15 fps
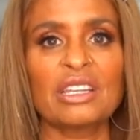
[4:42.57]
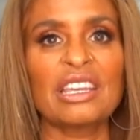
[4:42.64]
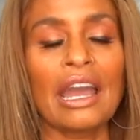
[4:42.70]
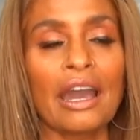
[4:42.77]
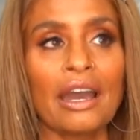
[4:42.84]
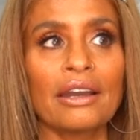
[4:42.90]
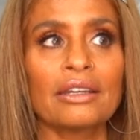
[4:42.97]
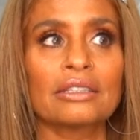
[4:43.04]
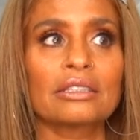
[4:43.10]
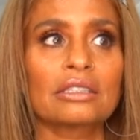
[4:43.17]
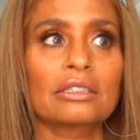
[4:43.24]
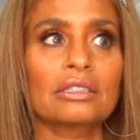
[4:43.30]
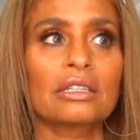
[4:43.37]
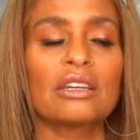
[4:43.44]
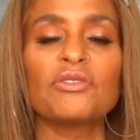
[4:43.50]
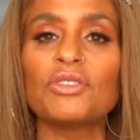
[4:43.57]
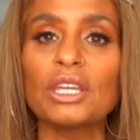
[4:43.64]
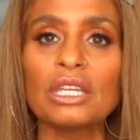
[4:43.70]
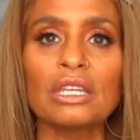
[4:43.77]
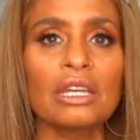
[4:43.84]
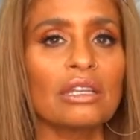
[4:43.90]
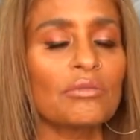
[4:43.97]
Yeah, it's
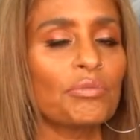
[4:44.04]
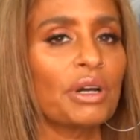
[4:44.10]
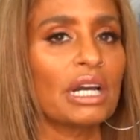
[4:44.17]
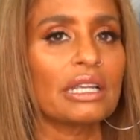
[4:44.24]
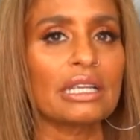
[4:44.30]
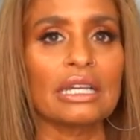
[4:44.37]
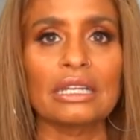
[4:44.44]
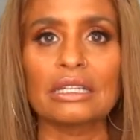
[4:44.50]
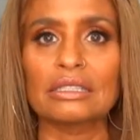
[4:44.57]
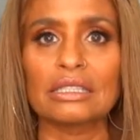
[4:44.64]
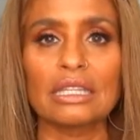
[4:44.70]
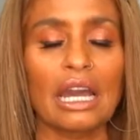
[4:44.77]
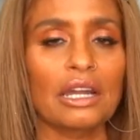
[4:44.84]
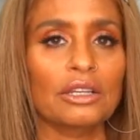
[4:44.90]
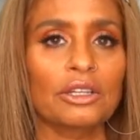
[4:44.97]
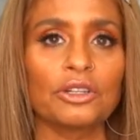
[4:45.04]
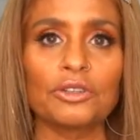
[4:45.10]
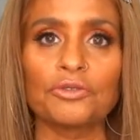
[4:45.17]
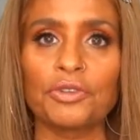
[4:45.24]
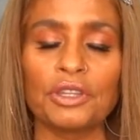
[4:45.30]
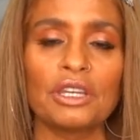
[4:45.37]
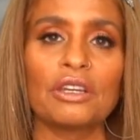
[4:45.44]
convenient, but it is not good
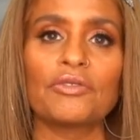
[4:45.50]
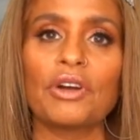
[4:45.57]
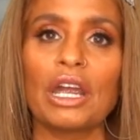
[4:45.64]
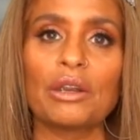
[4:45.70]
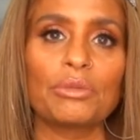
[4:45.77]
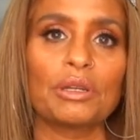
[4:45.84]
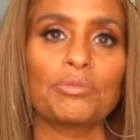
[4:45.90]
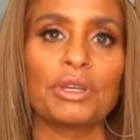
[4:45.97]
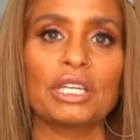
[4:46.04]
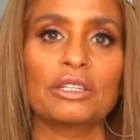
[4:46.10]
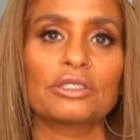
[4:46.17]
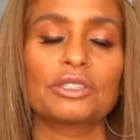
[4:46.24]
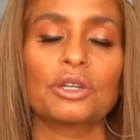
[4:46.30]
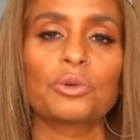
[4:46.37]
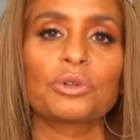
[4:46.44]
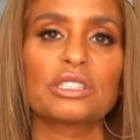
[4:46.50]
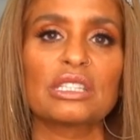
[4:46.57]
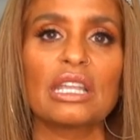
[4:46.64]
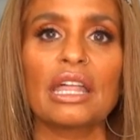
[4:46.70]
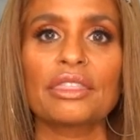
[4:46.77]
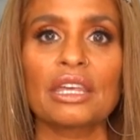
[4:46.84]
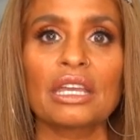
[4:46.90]
for the environment because there was
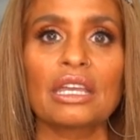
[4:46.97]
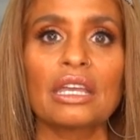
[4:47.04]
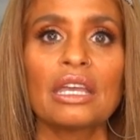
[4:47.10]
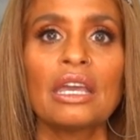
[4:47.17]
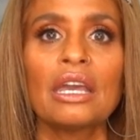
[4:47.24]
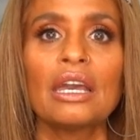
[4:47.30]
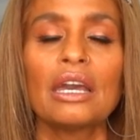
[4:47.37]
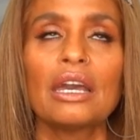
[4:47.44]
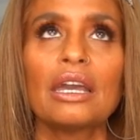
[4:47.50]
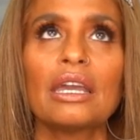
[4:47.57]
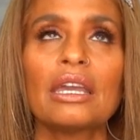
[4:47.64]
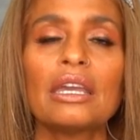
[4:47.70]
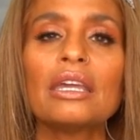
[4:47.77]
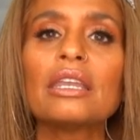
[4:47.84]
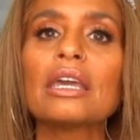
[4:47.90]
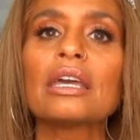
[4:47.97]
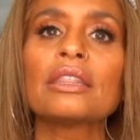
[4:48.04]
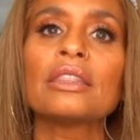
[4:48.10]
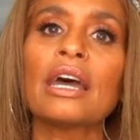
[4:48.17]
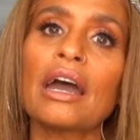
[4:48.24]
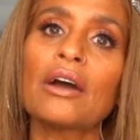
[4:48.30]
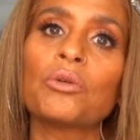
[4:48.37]
nothing in it
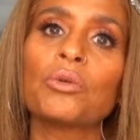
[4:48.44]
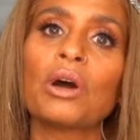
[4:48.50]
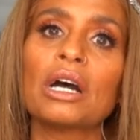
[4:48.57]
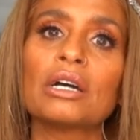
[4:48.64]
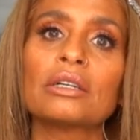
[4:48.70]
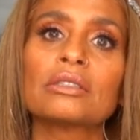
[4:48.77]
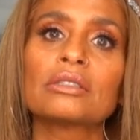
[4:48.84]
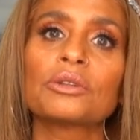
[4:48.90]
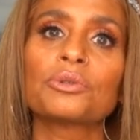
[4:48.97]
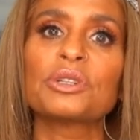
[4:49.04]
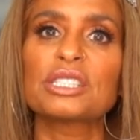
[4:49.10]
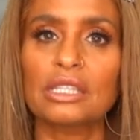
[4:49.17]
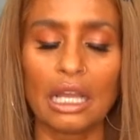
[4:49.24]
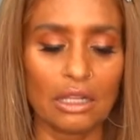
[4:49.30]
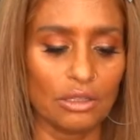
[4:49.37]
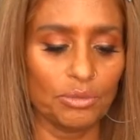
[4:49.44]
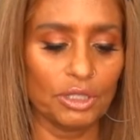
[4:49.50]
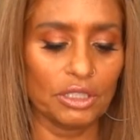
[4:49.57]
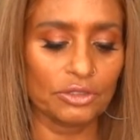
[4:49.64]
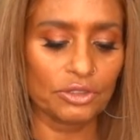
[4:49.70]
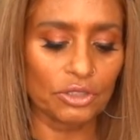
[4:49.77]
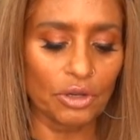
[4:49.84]
that was
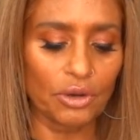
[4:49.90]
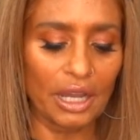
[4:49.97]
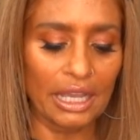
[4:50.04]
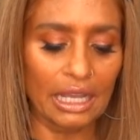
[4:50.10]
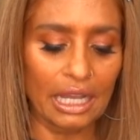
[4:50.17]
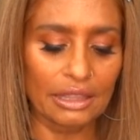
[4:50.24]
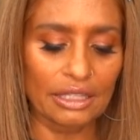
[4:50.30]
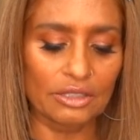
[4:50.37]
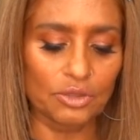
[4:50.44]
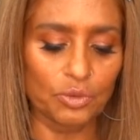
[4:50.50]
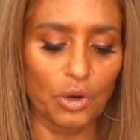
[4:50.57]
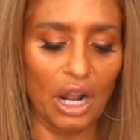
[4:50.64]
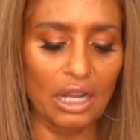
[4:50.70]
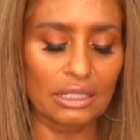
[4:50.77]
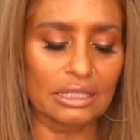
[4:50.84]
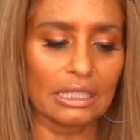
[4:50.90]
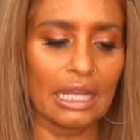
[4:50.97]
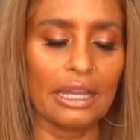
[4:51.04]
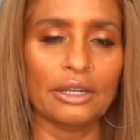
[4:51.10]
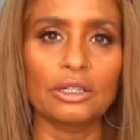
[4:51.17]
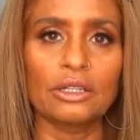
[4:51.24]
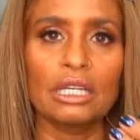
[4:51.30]
recyclable. So I got this Ronx
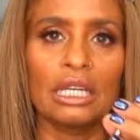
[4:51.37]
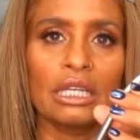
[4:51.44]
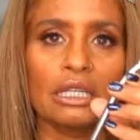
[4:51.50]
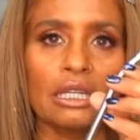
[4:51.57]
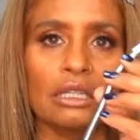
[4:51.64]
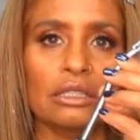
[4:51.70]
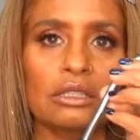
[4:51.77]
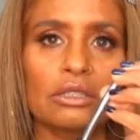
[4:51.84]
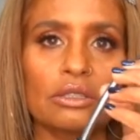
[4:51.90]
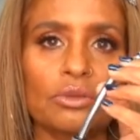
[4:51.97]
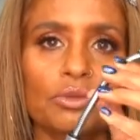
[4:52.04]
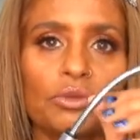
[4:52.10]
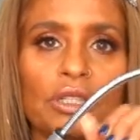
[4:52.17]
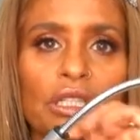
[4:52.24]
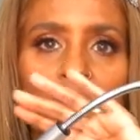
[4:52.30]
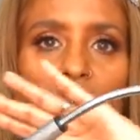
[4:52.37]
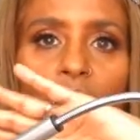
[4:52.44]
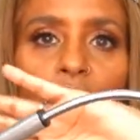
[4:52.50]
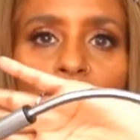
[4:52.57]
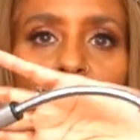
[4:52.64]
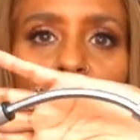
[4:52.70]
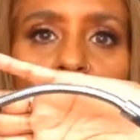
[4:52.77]
lighter. It is really
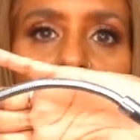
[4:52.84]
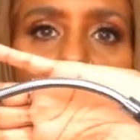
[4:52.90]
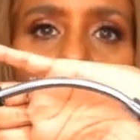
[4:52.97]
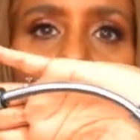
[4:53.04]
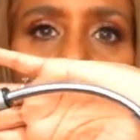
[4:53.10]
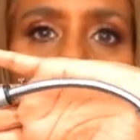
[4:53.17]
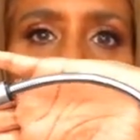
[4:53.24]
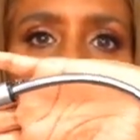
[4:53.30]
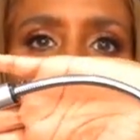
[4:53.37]
beautiful. If you